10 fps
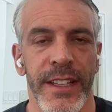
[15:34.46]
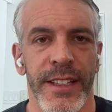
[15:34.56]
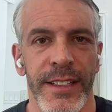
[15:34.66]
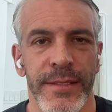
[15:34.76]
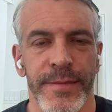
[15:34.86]

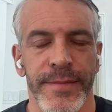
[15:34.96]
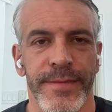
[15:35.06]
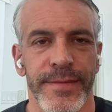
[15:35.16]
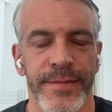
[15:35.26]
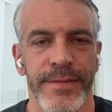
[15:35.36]

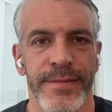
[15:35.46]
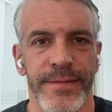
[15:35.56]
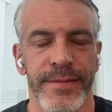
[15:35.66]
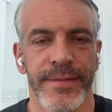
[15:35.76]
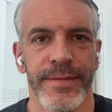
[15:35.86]

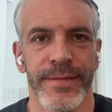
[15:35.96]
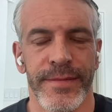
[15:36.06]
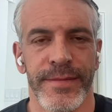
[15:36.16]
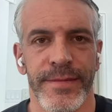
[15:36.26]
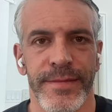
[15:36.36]

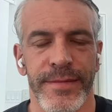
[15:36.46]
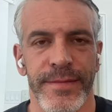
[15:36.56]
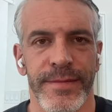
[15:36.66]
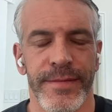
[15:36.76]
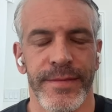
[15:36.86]

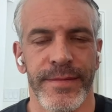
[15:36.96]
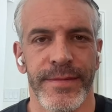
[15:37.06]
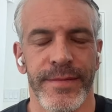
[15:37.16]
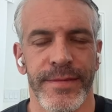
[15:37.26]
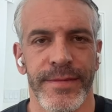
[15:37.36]

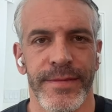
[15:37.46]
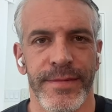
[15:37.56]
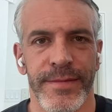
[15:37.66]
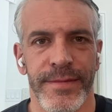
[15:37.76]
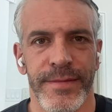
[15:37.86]

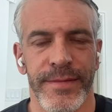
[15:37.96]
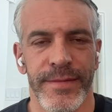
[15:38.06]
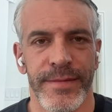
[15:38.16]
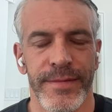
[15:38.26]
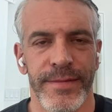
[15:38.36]

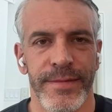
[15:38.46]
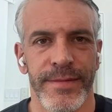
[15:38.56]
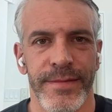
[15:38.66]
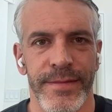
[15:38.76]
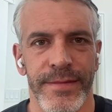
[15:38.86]

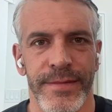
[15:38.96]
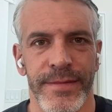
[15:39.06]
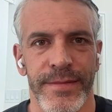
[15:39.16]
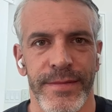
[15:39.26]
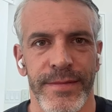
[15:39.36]

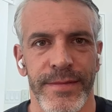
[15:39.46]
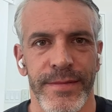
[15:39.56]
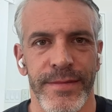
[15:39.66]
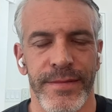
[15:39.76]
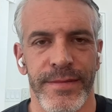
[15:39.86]

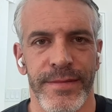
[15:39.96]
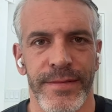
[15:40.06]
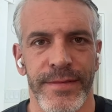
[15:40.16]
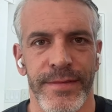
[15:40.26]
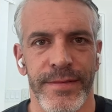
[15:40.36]

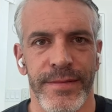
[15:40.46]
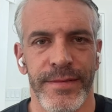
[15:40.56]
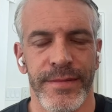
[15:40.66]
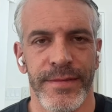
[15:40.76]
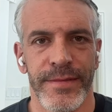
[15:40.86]

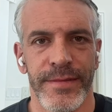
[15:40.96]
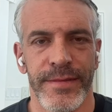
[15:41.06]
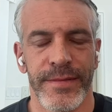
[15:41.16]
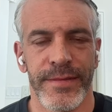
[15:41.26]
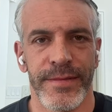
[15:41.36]

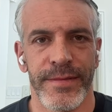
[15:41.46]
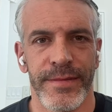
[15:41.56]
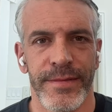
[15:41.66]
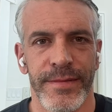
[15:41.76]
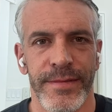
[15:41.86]

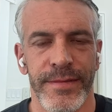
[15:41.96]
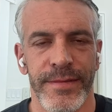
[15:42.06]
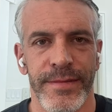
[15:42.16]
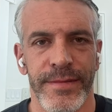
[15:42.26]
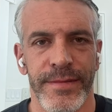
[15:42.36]
[no speech]